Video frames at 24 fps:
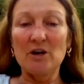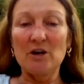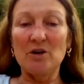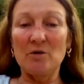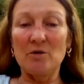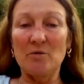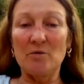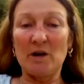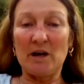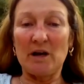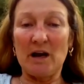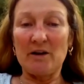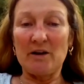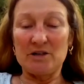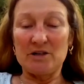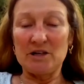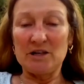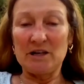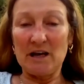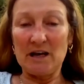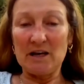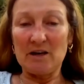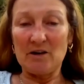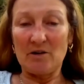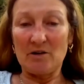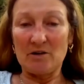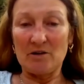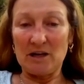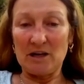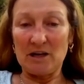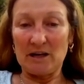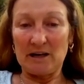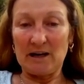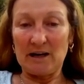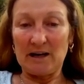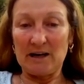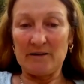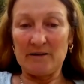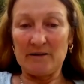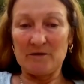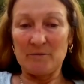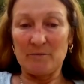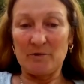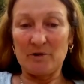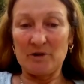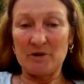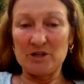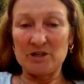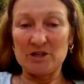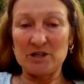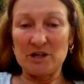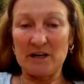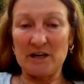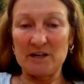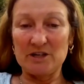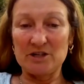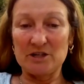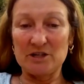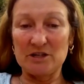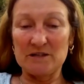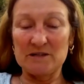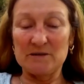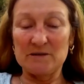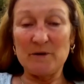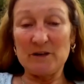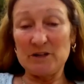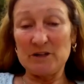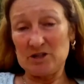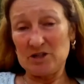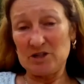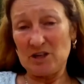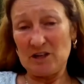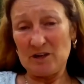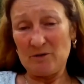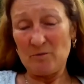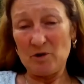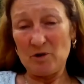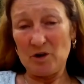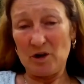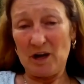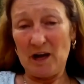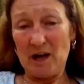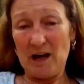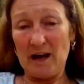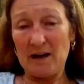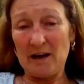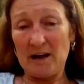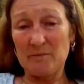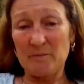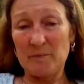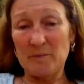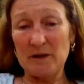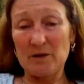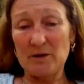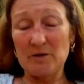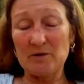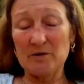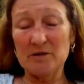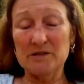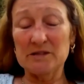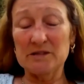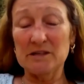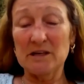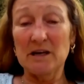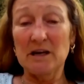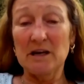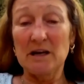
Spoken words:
you are going to get on the unclaimed depreciation as best you can work out, because